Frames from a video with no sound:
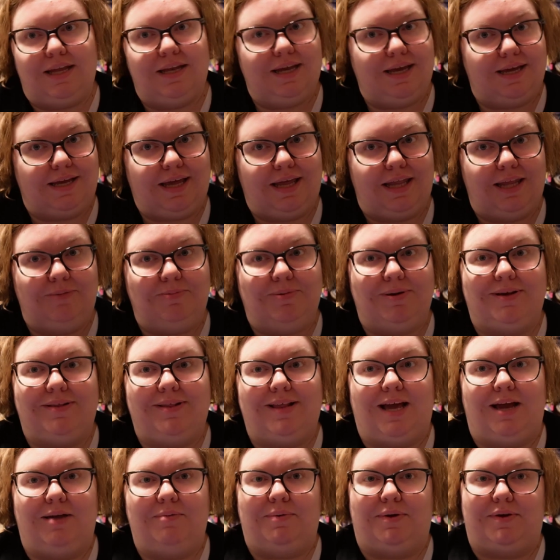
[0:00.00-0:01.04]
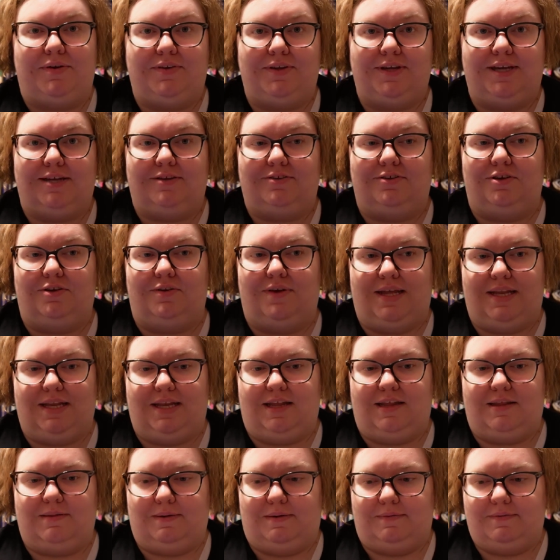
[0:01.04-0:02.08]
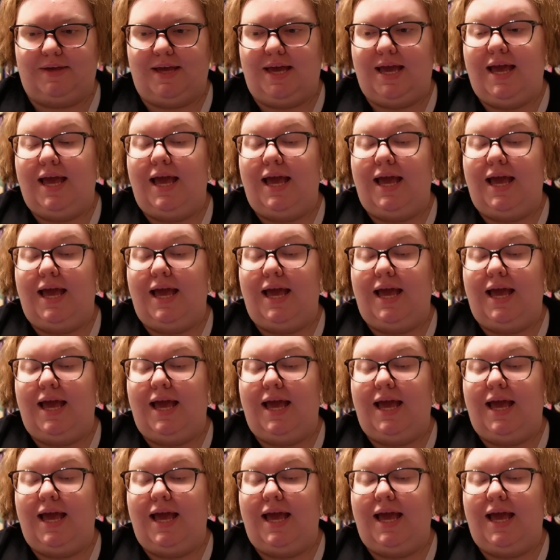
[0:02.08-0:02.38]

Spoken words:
NetGalley books that I want to get to in this month.